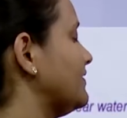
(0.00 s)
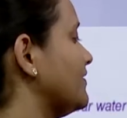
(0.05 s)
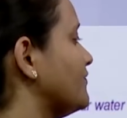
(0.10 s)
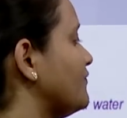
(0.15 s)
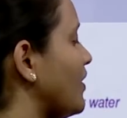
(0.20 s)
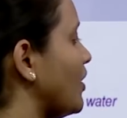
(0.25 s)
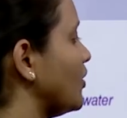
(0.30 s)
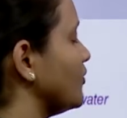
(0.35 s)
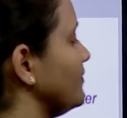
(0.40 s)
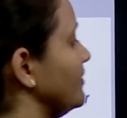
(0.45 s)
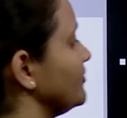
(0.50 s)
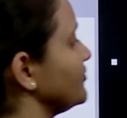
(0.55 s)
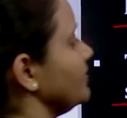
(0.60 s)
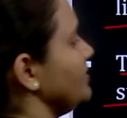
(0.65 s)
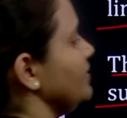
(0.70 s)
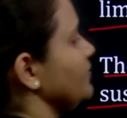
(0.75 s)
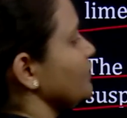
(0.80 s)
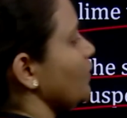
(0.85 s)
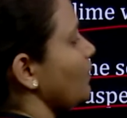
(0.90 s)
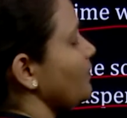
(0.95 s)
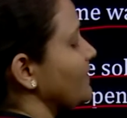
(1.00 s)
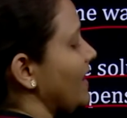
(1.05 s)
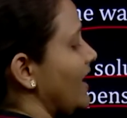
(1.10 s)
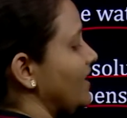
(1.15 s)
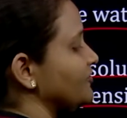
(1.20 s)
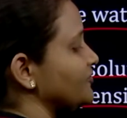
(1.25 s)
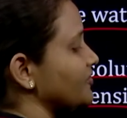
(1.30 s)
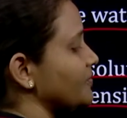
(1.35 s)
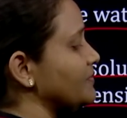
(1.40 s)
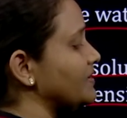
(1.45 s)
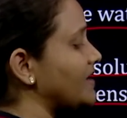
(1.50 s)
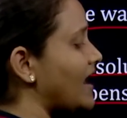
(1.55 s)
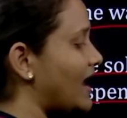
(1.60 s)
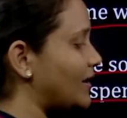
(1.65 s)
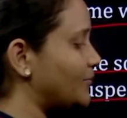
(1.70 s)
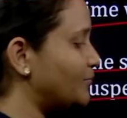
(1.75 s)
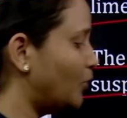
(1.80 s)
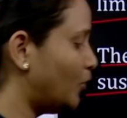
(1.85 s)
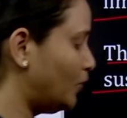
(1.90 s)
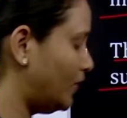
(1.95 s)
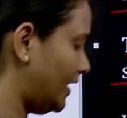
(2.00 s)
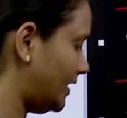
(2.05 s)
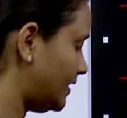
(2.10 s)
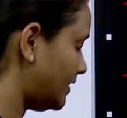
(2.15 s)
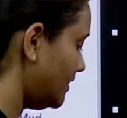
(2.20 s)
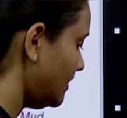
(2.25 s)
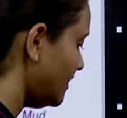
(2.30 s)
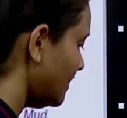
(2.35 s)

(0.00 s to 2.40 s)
the formation is of calcium carbonate.